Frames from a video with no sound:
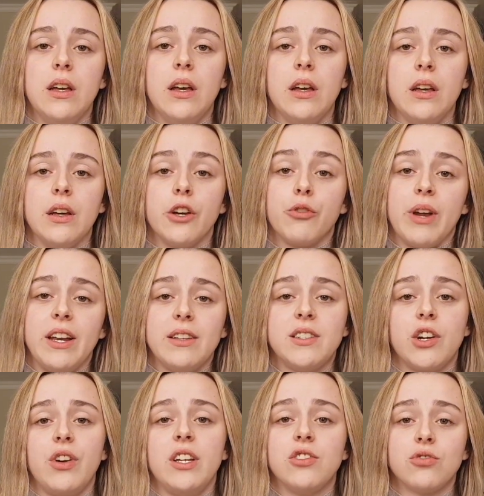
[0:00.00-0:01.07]
a
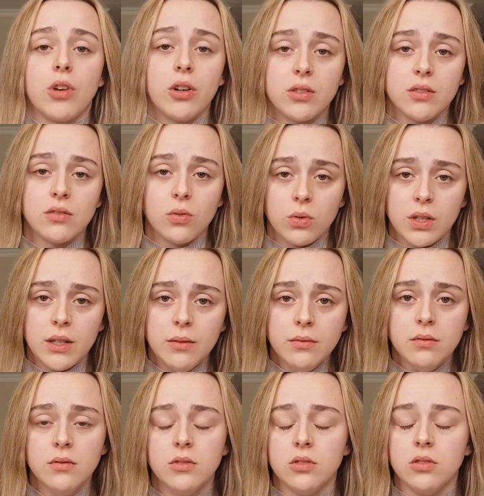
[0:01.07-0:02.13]
hereditary stroke disorder,
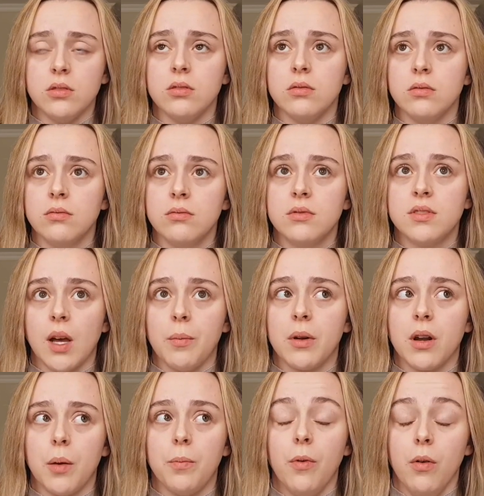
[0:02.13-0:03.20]
to sum it
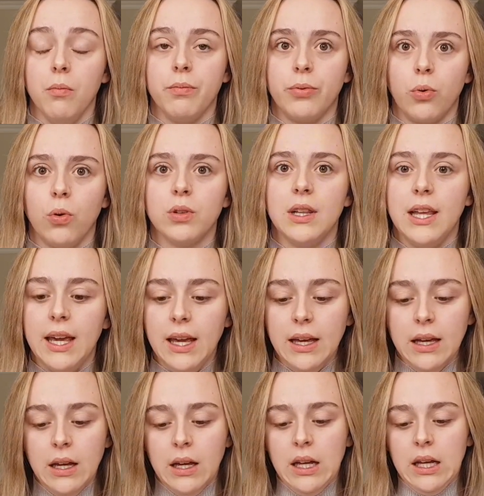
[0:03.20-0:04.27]
up broadly,
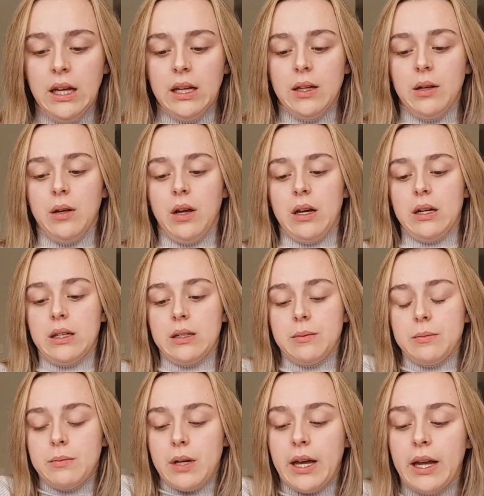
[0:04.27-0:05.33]

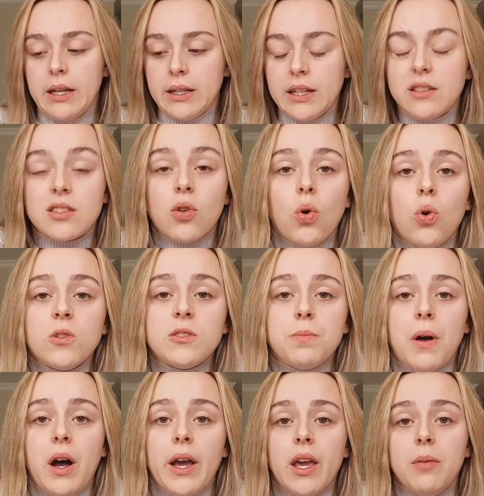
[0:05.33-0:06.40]
and it's caused
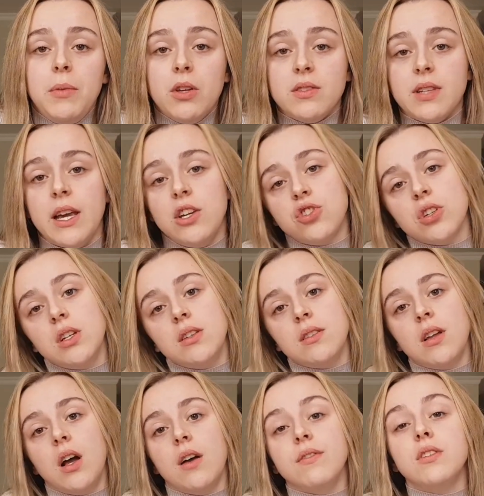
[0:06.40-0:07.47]
by a
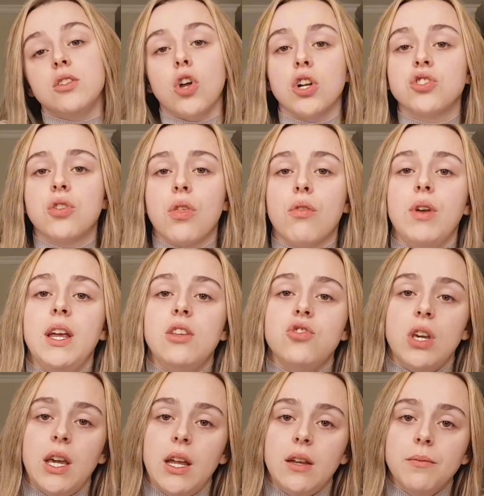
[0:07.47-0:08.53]
mutation of the Notch3
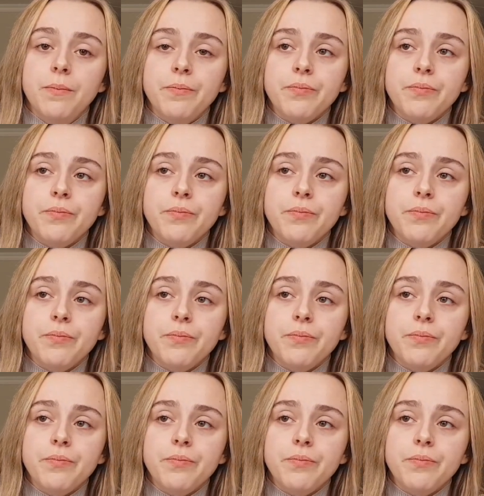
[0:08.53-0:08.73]
gene